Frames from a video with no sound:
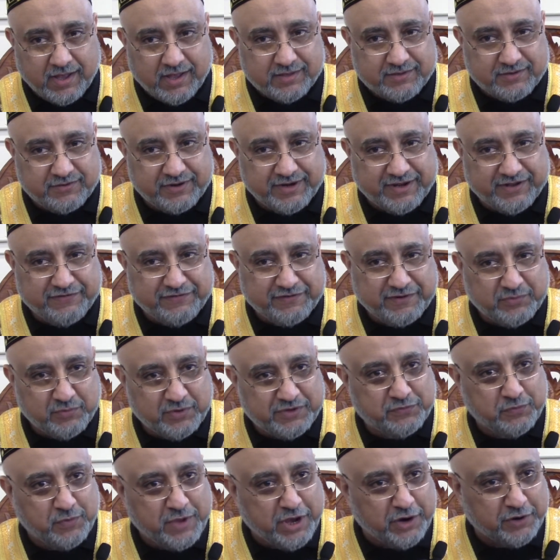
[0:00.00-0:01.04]
tradition
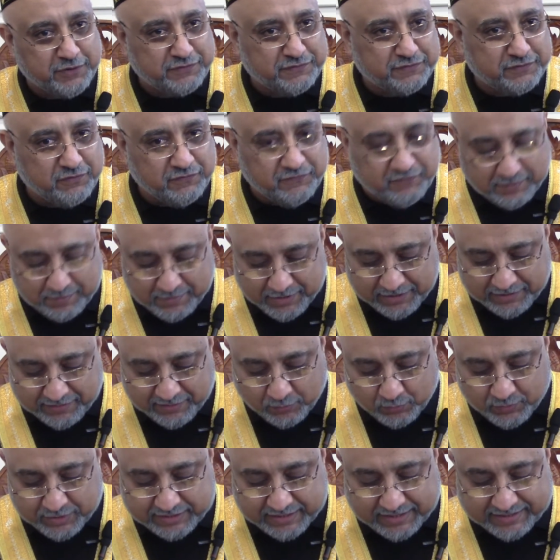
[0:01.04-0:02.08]
which we are so
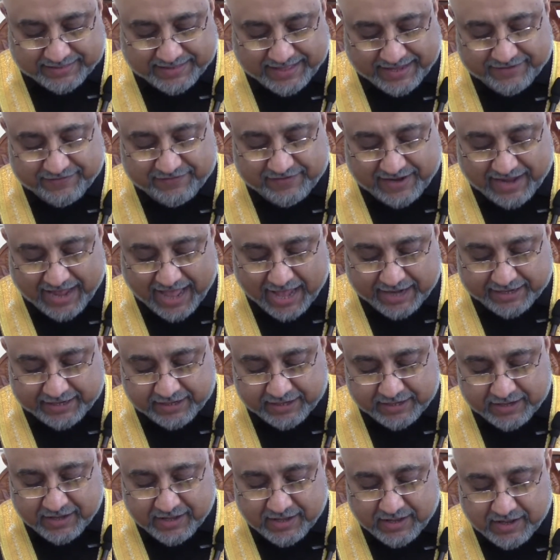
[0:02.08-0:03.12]
familiar with. And then she
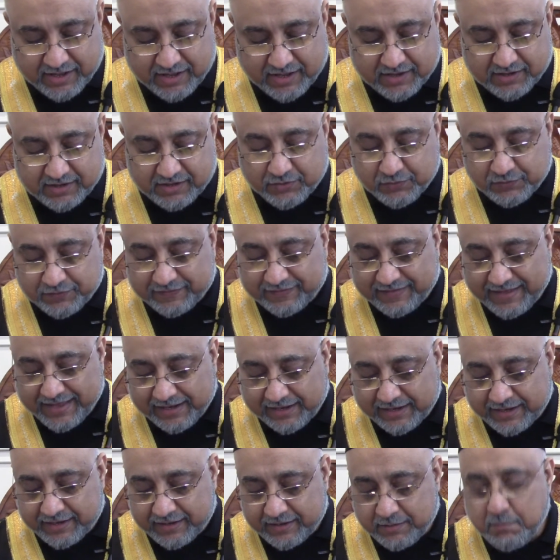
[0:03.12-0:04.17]
added, New
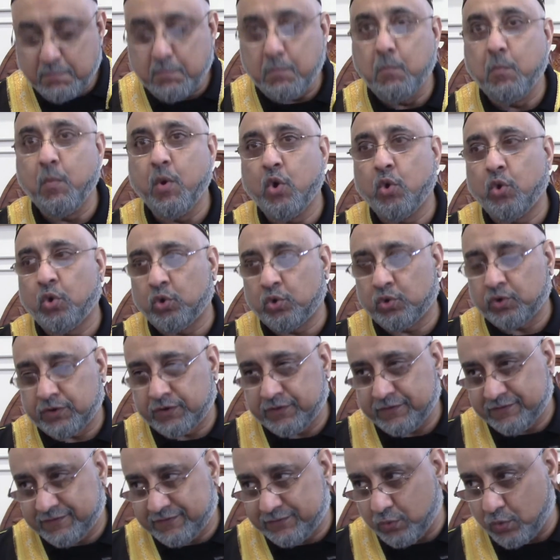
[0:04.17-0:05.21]
Zealand
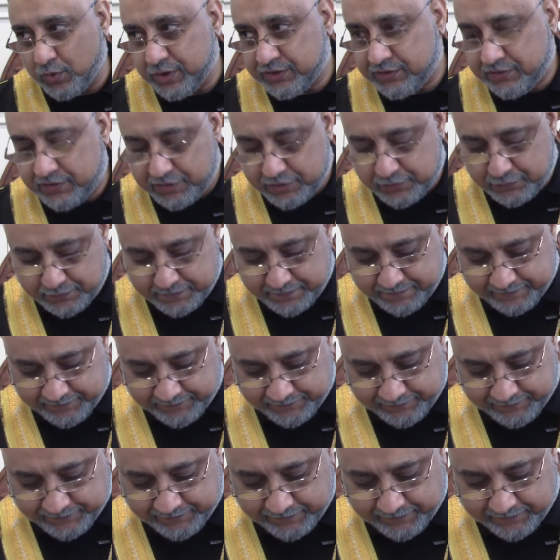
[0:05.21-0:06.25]
mourns with you.
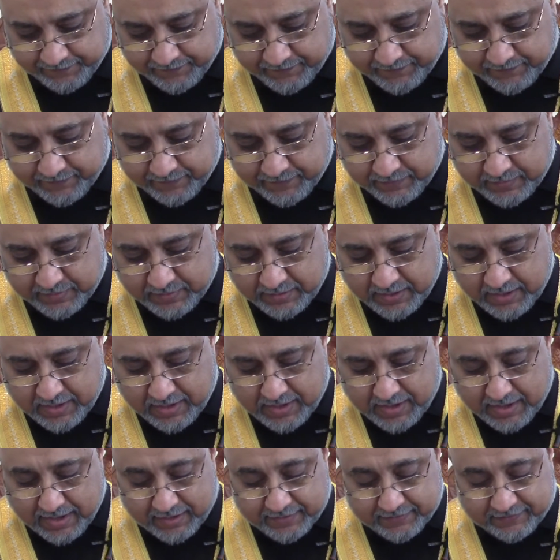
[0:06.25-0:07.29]

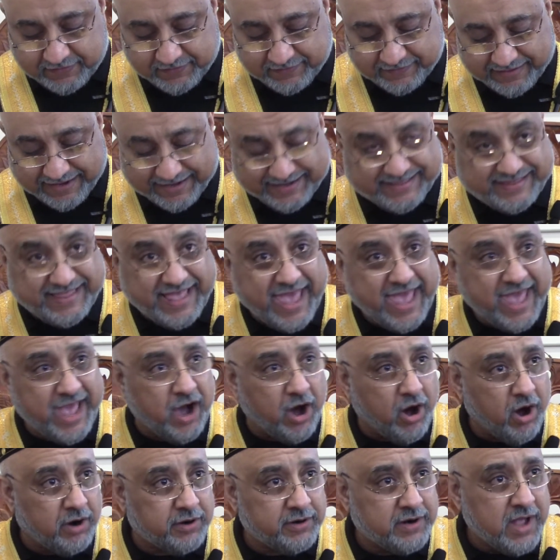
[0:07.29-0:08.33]
And she said, they
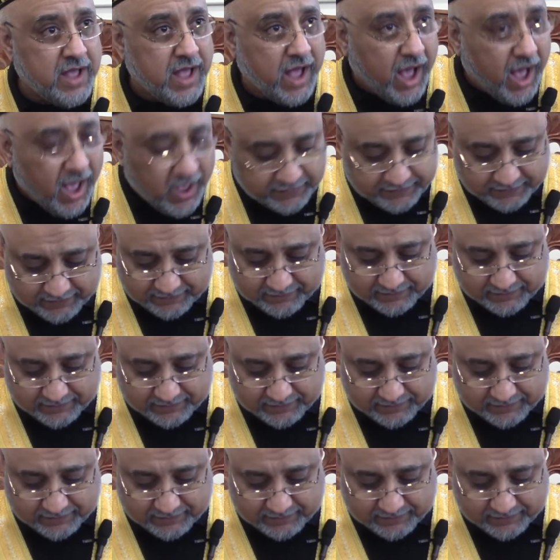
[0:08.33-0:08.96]
are us,